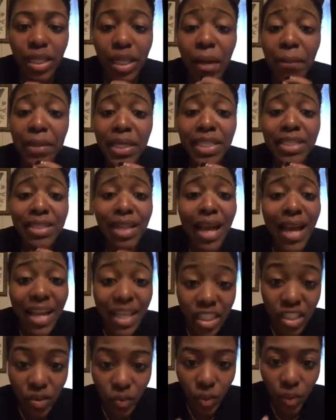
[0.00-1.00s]
I mean, it's not
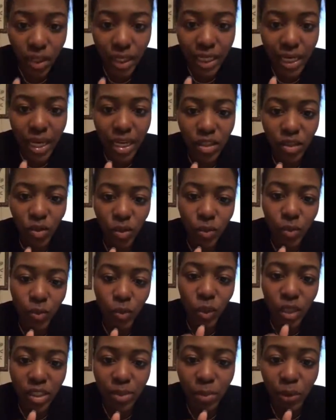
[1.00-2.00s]
as swollen as it
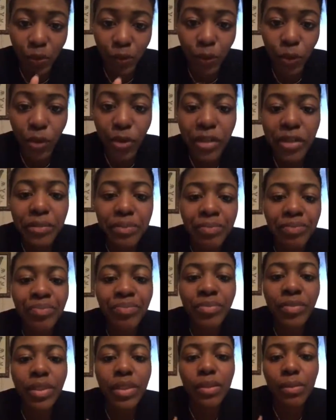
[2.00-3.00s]
was before,
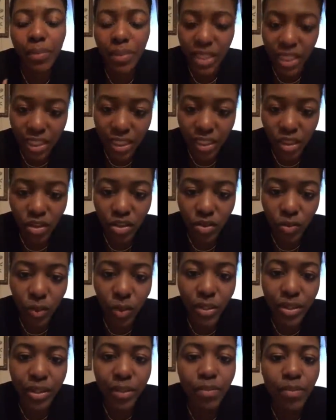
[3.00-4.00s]
but it's still
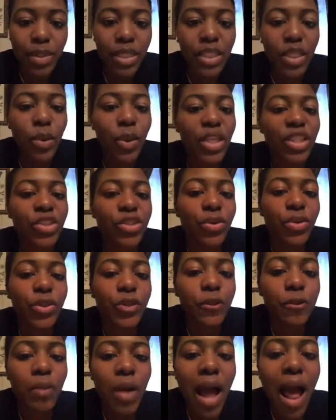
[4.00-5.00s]
swollen. So I'll show
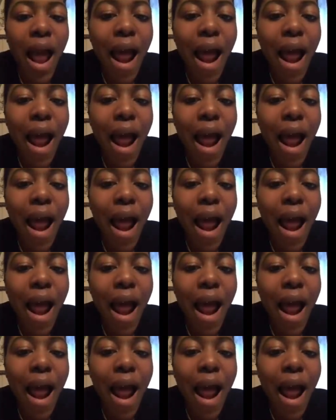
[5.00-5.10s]
you.